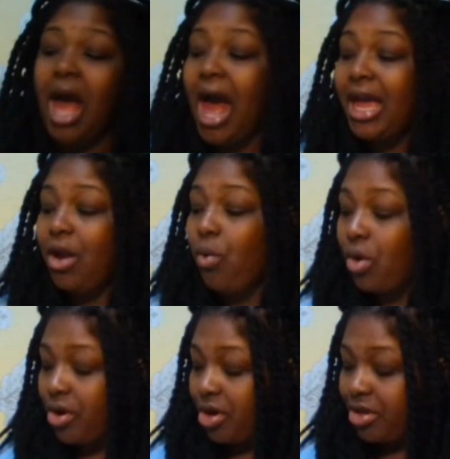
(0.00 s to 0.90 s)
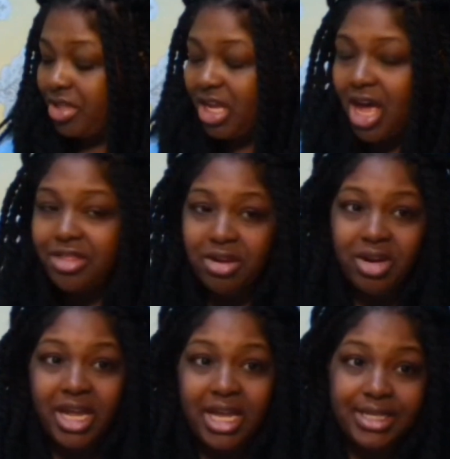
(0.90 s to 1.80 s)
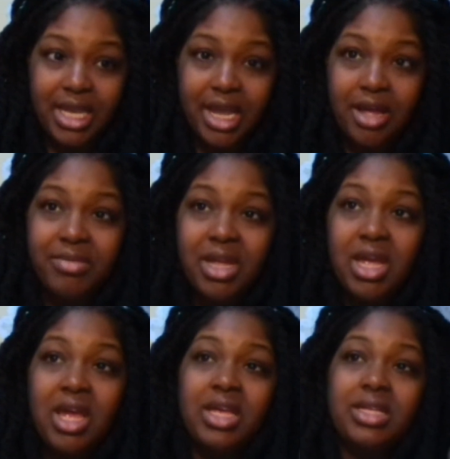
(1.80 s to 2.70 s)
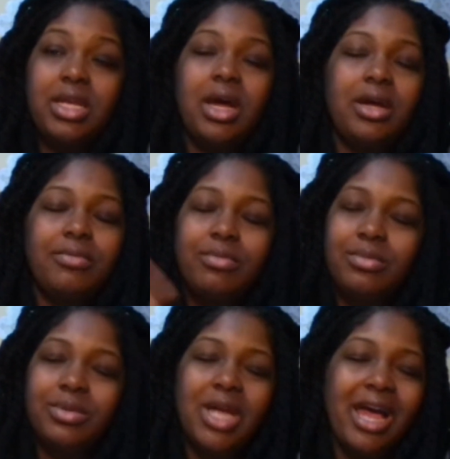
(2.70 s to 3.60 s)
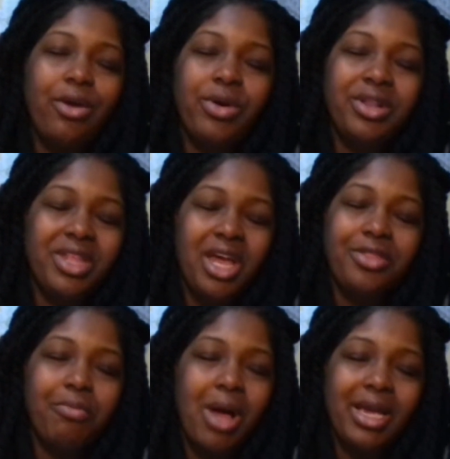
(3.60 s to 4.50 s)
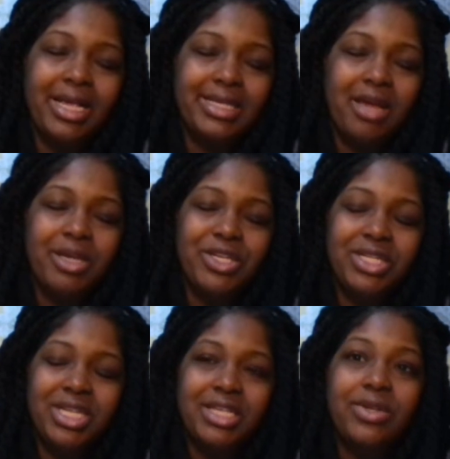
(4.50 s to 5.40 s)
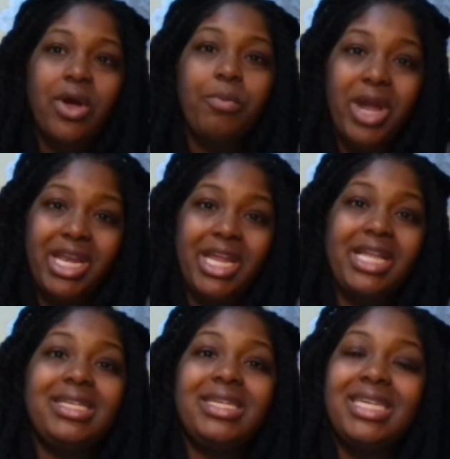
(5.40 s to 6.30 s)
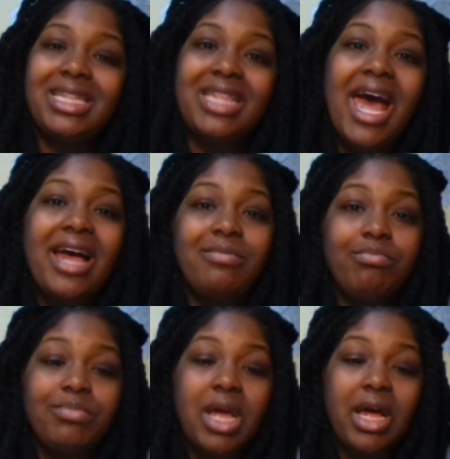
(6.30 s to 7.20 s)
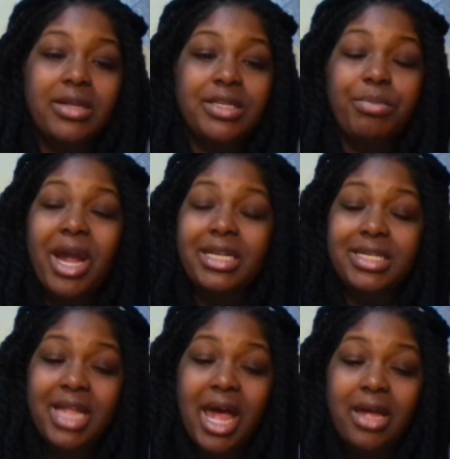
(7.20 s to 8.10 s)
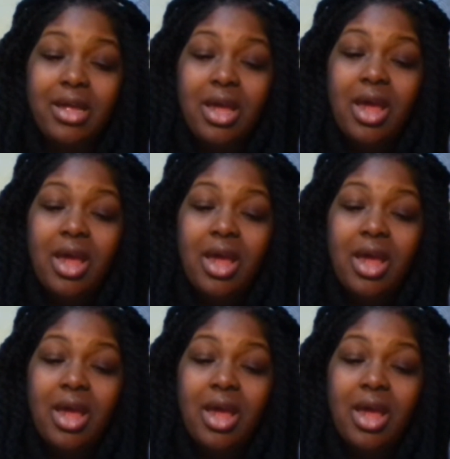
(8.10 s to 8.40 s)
I ordered the other exam. I ordered the other mock exam, I should say. So I'm waiting to get that to practice that.